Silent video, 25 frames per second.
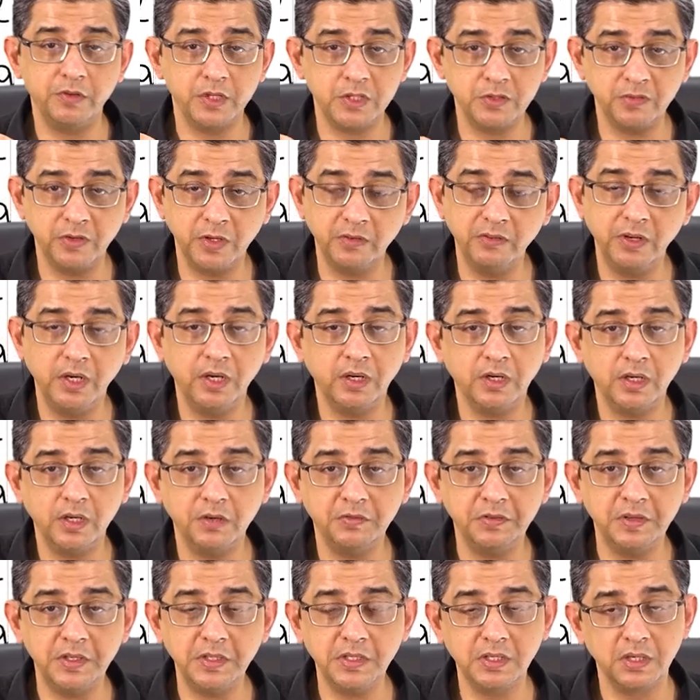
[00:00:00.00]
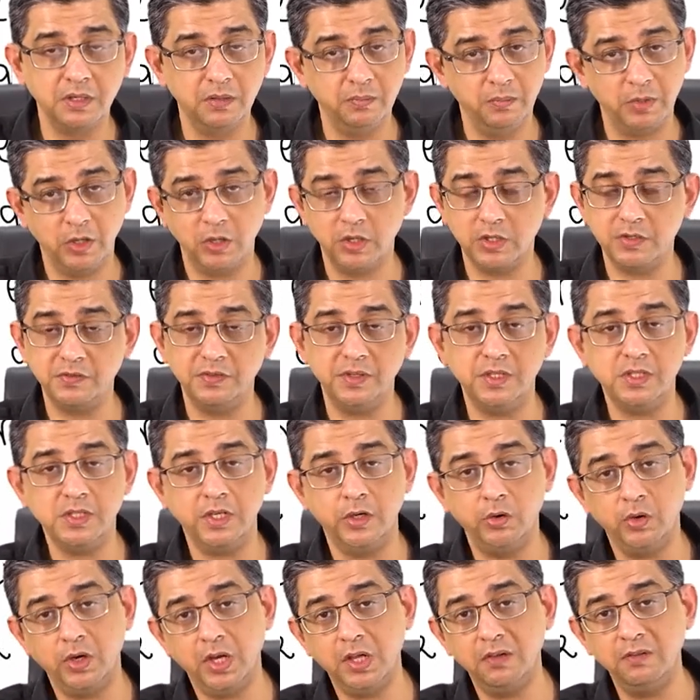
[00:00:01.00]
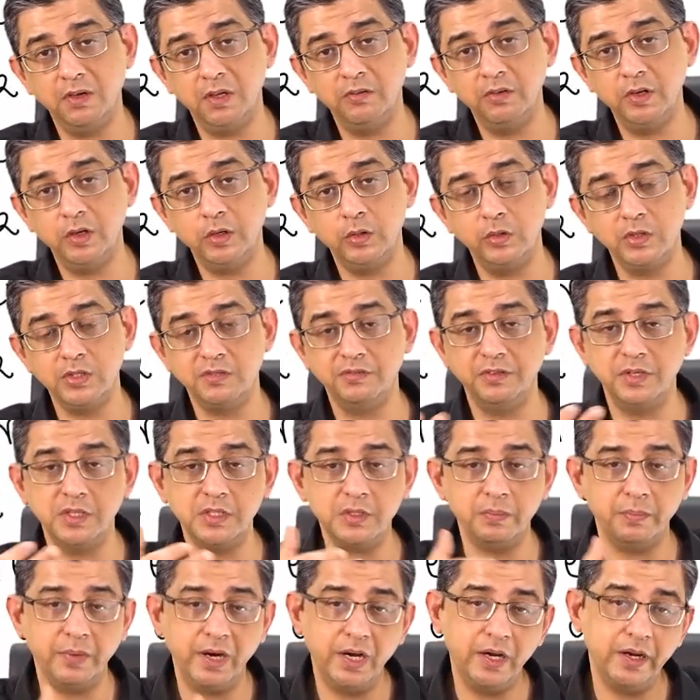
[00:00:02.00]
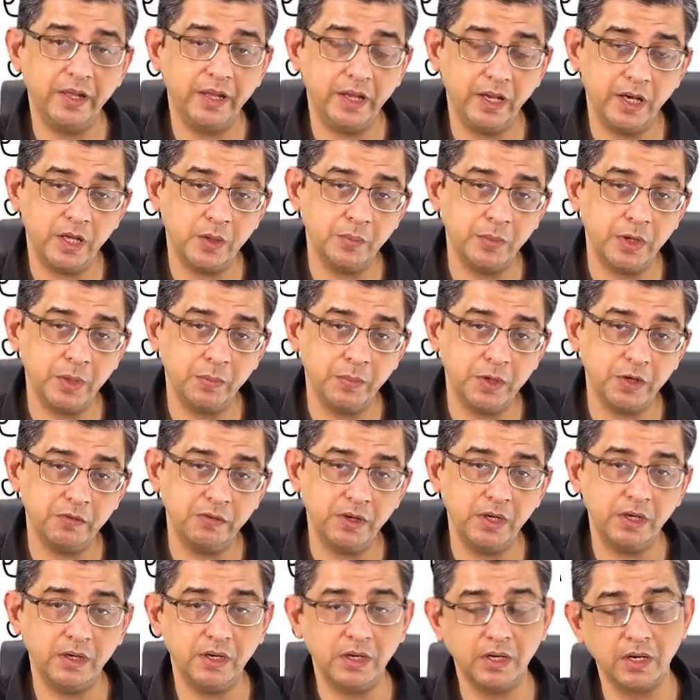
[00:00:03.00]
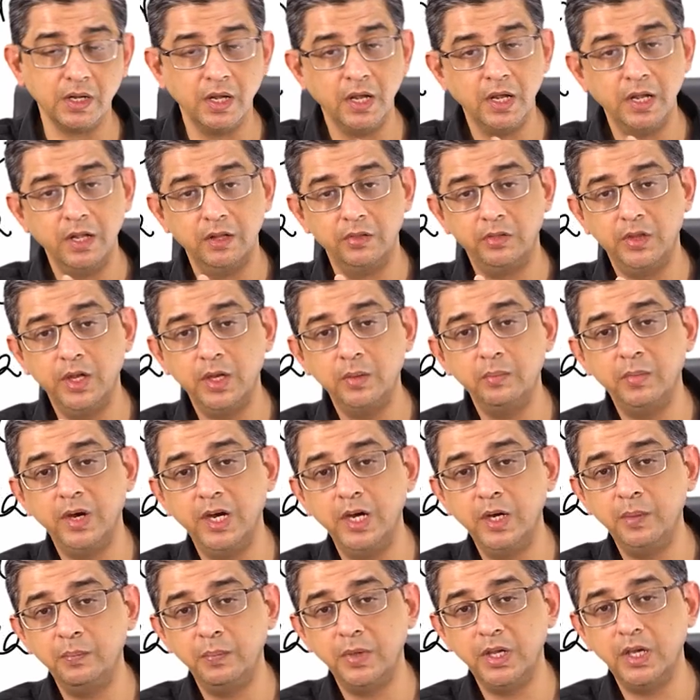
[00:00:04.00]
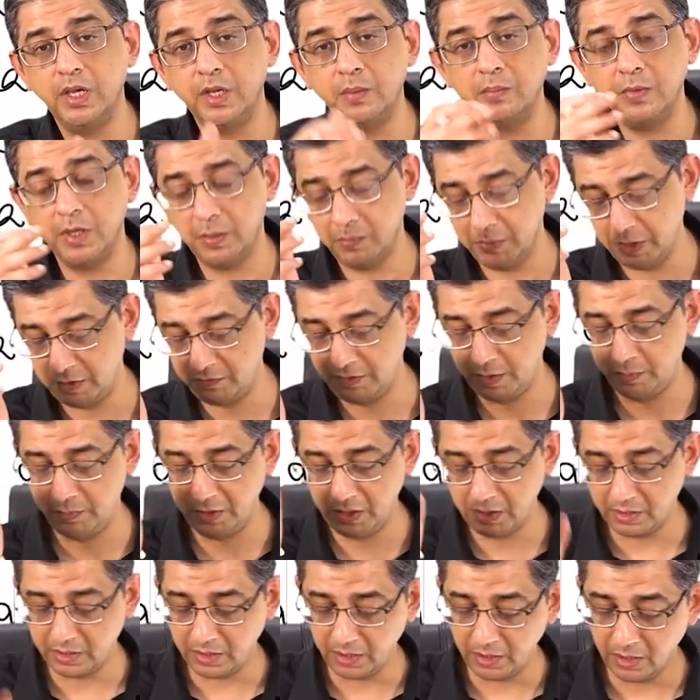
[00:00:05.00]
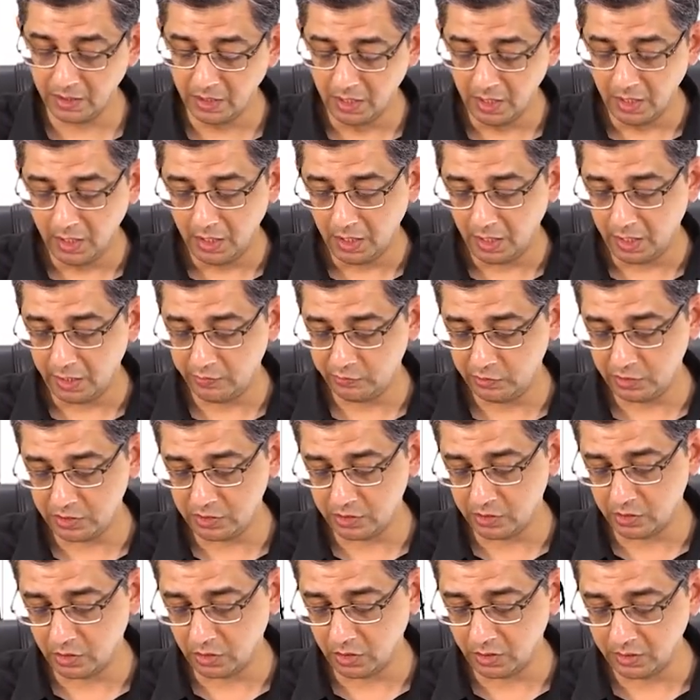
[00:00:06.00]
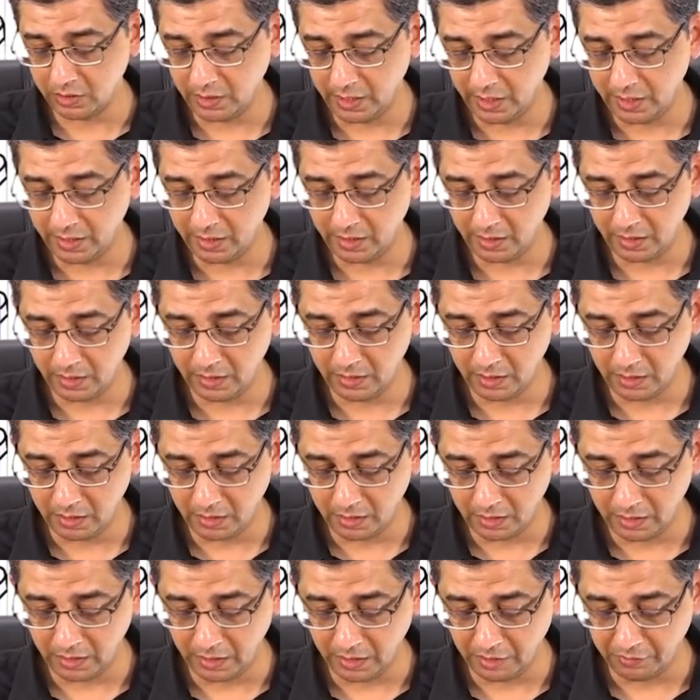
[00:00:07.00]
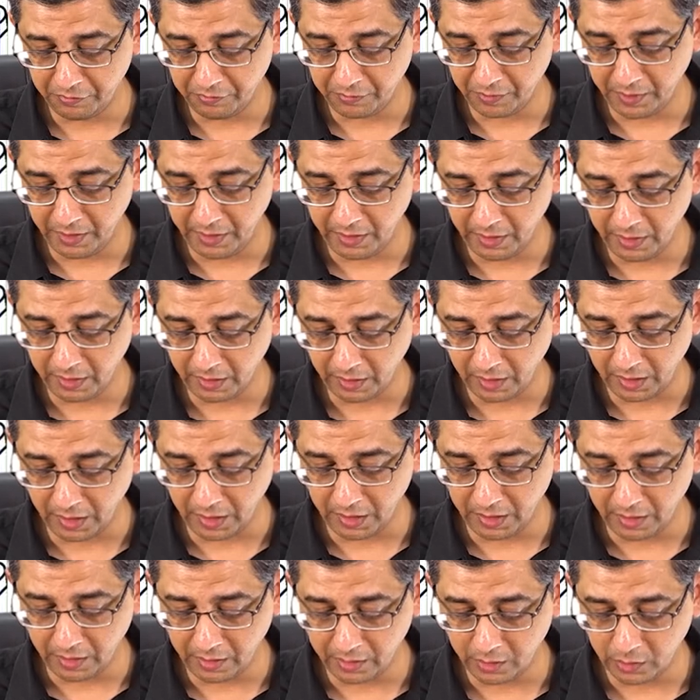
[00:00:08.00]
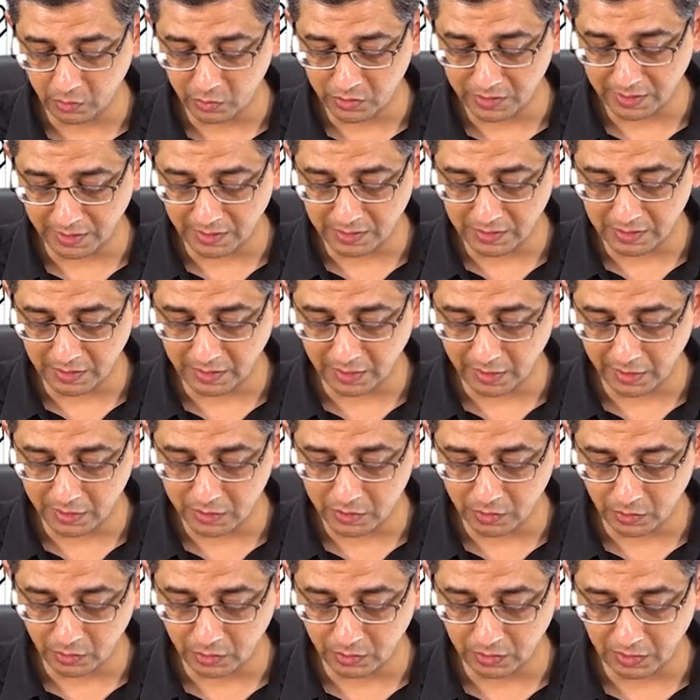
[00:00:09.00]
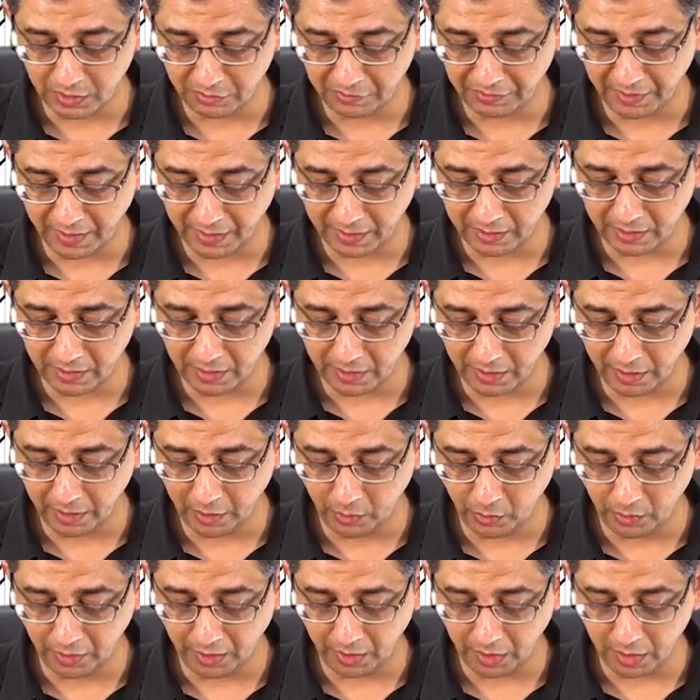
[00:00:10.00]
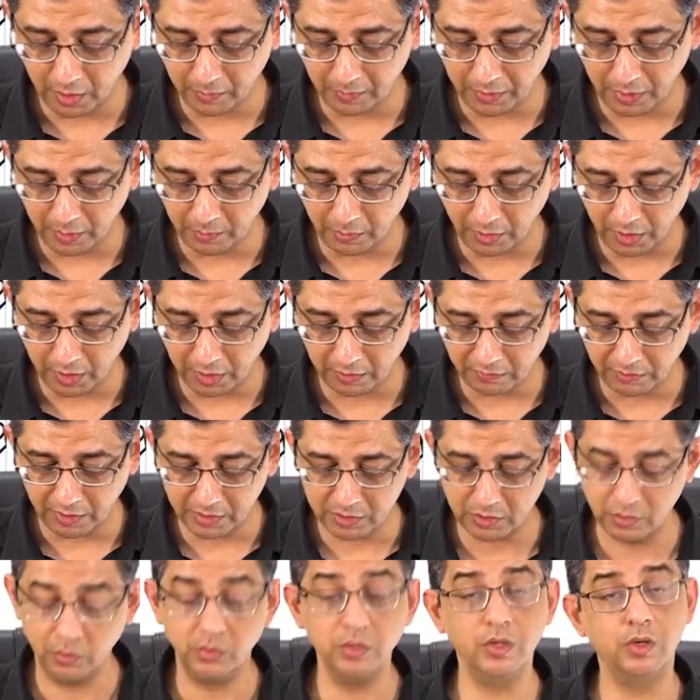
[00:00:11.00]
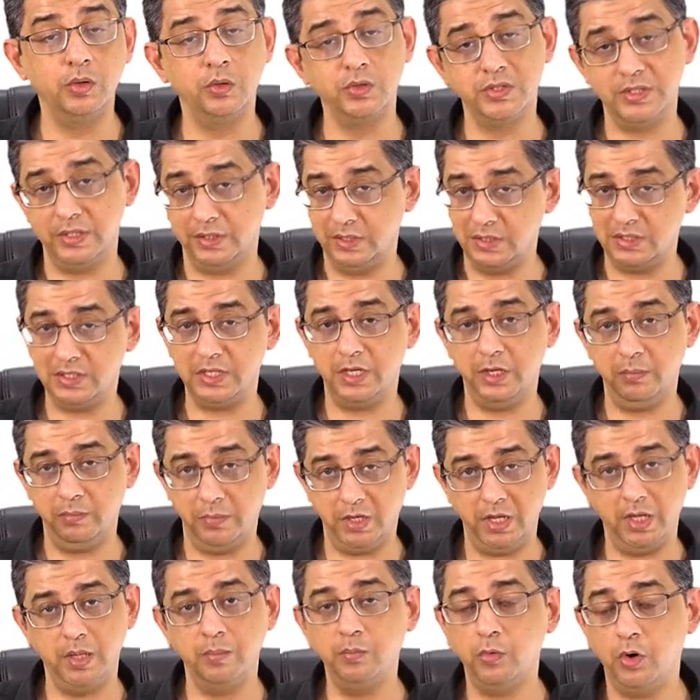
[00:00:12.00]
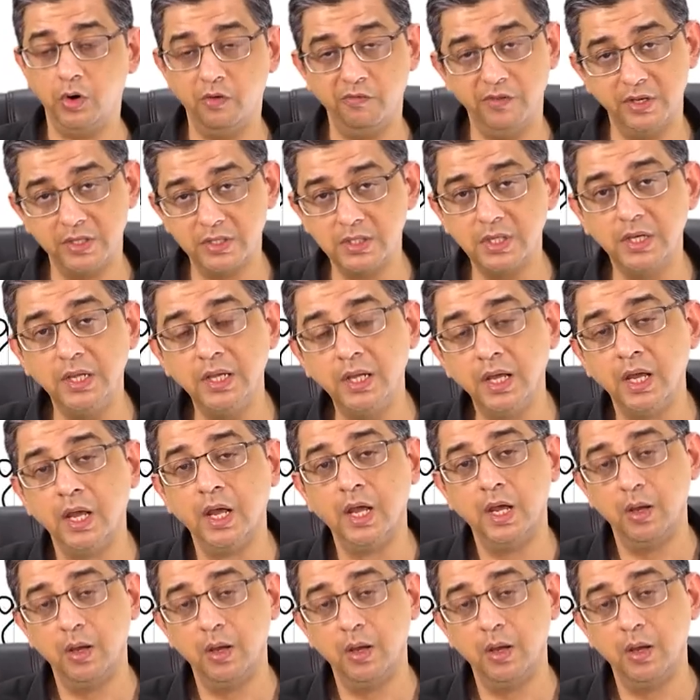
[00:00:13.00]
which one will occur first? Because first aortic valve will close, first mild AR murmur will occur, then mild PR murmur will be occurring. I've just drawn that in a different color to sensitize you to the fact that aortic and pulmonic valves don't close at the same time, obviously.